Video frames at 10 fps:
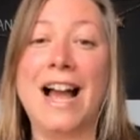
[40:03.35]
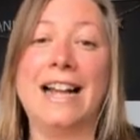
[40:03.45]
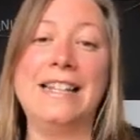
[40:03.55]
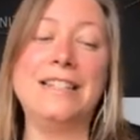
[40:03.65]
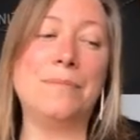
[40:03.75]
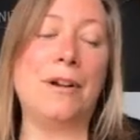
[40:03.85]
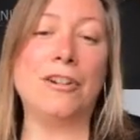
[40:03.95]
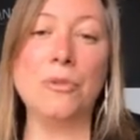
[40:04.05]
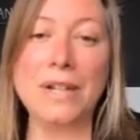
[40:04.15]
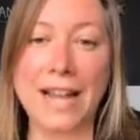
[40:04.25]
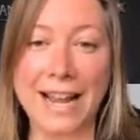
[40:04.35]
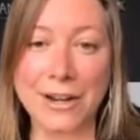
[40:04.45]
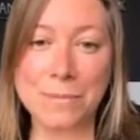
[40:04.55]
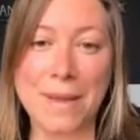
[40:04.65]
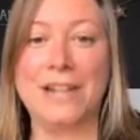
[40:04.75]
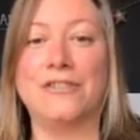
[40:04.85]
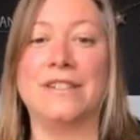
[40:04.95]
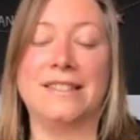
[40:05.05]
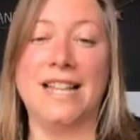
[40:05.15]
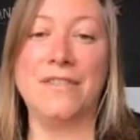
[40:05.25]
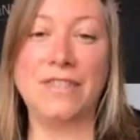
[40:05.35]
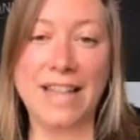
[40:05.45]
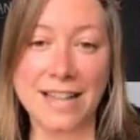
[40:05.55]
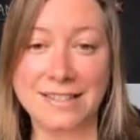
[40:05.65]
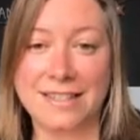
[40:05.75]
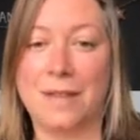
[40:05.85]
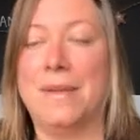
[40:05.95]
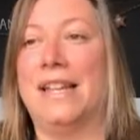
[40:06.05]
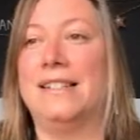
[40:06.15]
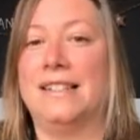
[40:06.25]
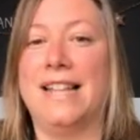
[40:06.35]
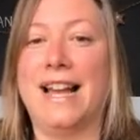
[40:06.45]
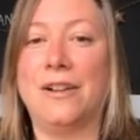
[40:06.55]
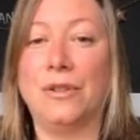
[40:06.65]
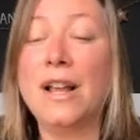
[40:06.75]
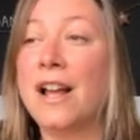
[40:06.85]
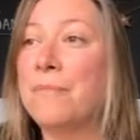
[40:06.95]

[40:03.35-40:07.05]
I need to borrow an air mattress because I have guests coming into town.